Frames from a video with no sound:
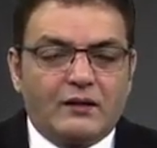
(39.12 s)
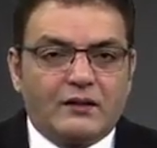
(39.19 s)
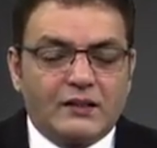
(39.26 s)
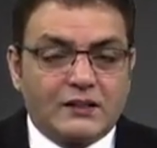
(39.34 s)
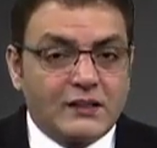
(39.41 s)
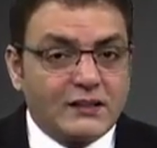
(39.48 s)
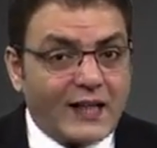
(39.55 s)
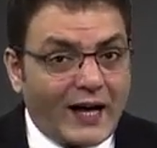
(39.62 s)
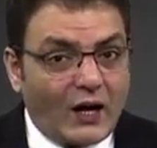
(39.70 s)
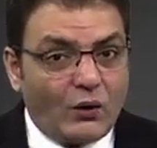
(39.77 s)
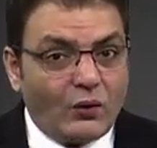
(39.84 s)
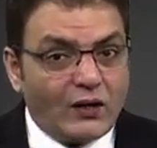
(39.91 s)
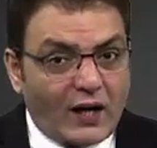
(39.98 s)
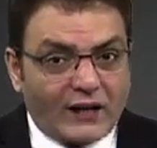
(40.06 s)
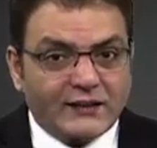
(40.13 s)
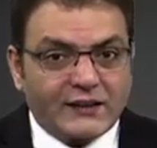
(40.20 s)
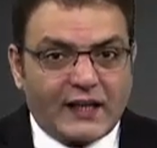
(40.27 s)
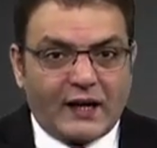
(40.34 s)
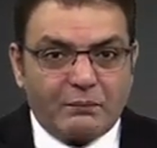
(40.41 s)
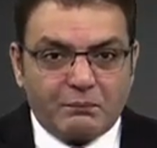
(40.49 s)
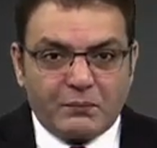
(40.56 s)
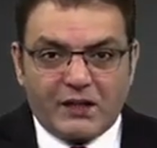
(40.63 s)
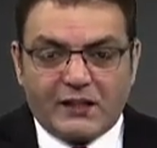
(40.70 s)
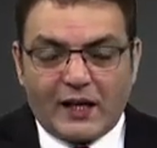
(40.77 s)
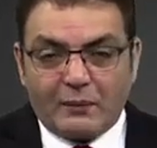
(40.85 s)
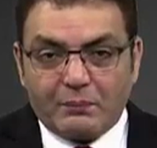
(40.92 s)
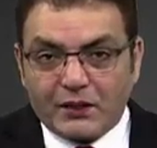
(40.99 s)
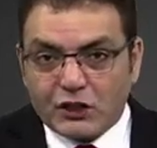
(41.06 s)
this is how large cap, mid
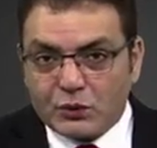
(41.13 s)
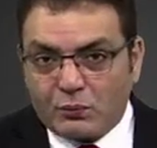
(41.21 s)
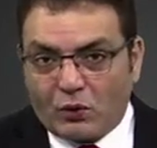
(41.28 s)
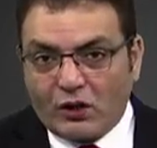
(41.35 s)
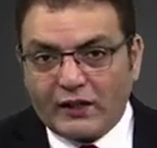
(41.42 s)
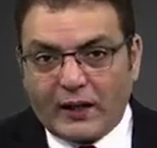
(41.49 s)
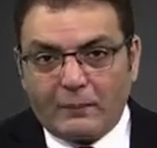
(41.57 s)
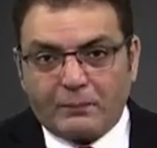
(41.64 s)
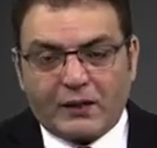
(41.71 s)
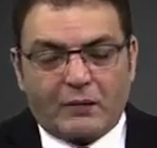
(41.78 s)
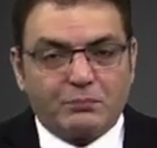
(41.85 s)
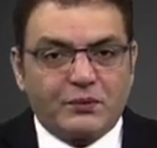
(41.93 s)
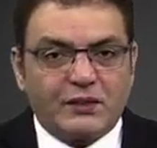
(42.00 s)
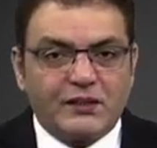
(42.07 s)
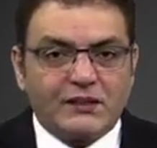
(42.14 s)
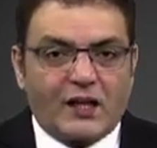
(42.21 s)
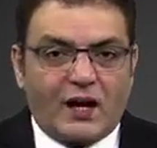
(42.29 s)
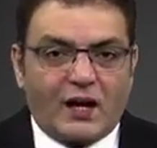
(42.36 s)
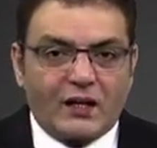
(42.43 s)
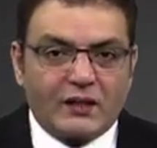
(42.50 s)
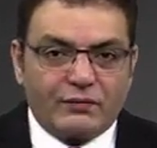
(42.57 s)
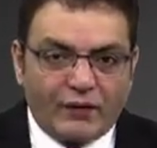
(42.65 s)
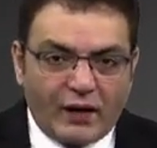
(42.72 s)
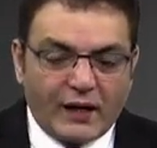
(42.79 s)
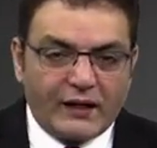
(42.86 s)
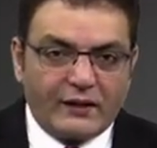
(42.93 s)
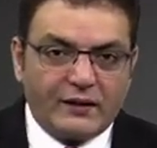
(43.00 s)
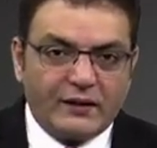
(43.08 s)
cap and small cap companies are
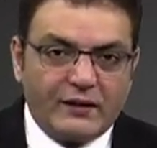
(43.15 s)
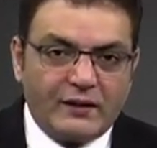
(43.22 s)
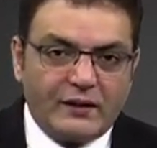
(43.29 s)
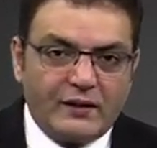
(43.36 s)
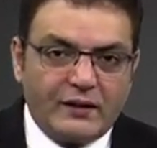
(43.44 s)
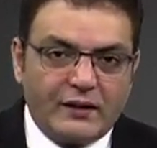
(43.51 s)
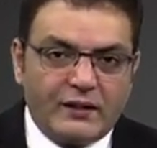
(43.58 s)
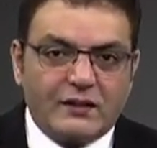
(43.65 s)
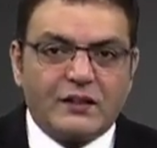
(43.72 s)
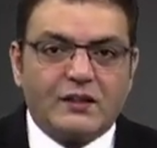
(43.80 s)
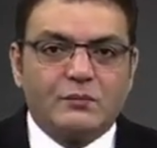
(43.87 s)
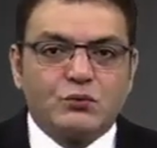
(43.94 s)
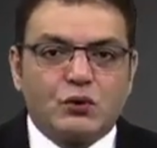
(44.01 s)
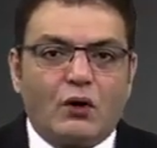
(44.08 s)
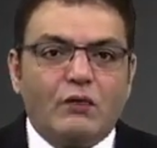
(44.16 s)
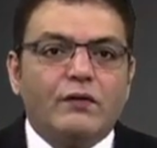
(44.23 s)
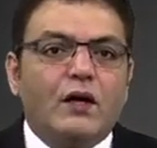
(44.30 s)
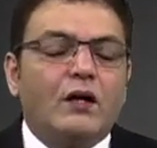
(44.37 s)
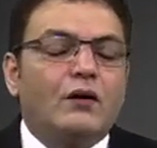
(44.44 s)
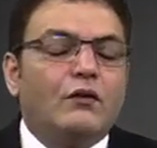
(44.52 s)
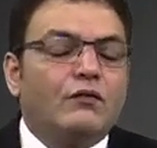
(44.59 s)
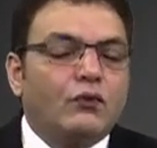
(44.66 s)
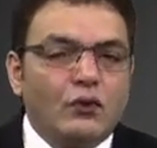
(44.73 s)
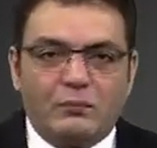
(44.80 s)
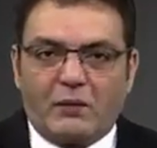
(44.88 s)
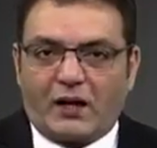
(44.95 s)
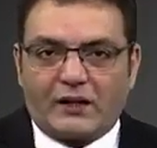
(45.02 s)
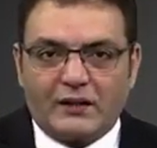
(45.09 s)
defined in terms of
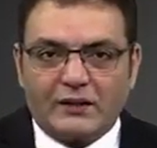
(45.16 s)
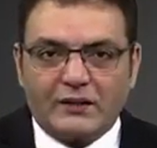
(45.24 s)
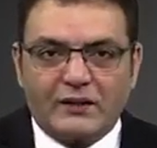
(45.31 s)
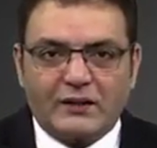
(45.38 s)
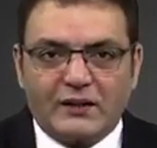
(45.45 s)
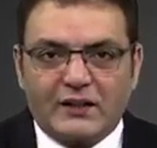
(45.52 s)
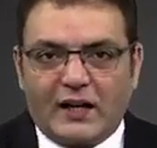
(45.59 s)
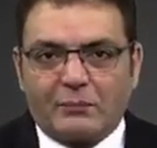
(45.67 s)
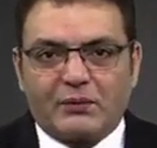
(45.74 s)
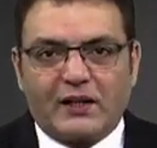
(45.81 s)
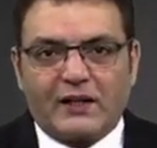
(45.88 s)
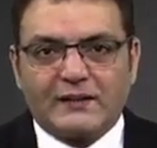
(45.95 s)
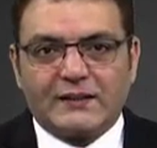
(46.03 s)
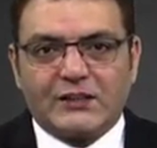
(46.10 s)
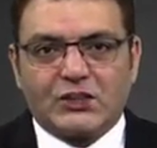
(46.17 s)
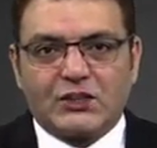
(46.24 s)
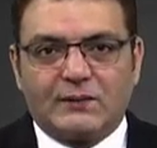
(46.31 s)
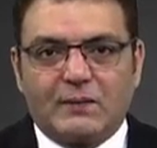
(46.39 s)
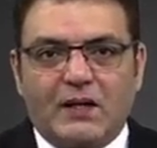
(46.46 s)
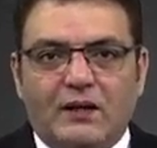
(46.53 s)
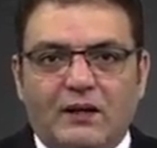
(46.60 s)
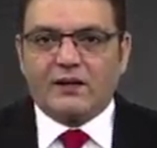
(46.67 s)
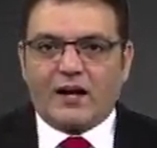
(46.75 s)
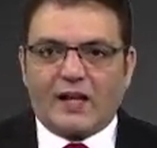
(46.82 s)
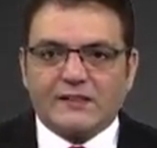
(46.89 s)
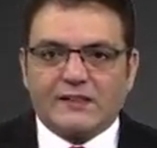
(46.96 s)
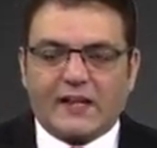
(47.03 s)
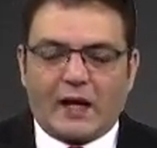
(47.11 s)
full market capitalization.
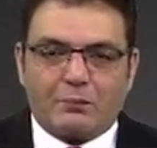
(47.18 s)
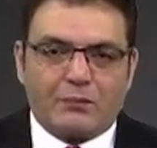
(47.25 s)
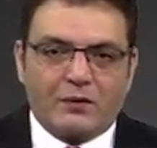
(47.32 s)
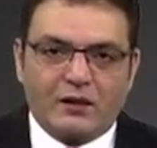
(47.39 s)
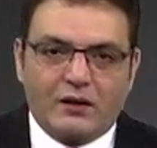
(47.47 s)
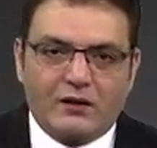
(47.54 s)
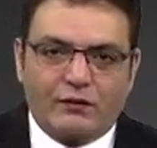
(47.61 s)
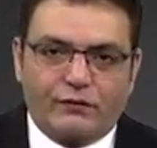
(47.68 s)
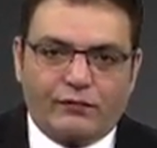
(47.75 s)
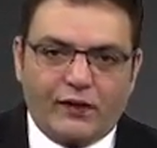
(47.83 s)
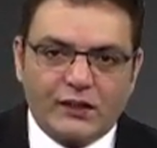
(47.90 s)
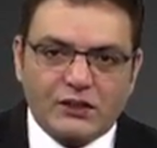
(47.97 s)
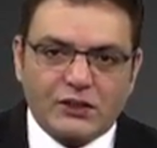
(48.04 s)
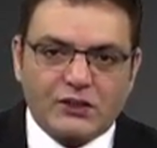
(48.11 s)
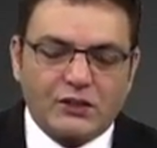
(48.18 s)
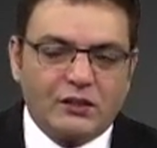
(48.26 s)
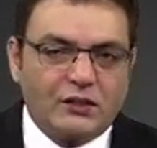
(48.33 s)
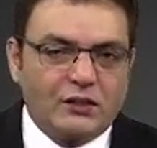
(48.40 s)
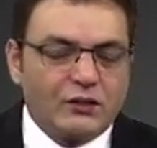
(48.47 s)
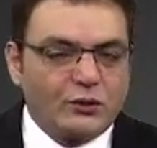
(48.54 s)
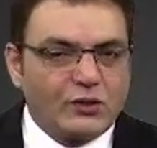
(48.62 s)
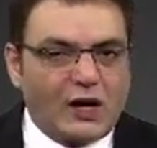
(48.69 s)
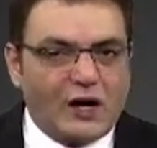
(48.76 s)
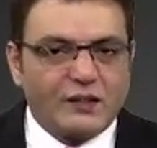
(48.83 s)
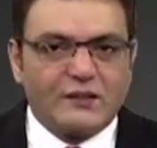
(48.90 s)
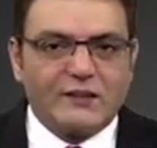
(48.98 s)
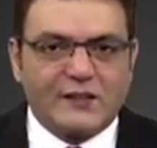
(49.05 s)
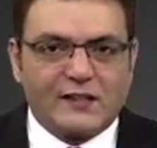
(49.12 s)
Large cap, first to the
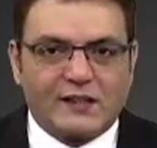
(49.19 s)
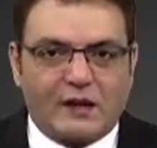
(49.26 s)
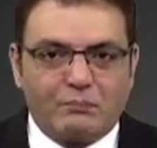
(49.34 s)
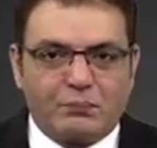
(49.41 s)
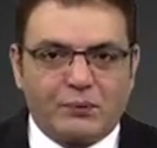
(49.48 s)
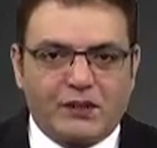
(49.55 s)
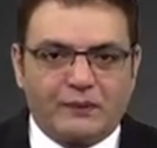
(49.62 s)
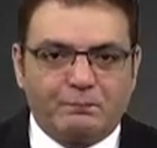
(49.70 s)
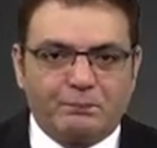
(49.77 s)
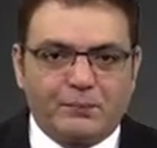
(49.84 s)
100th company.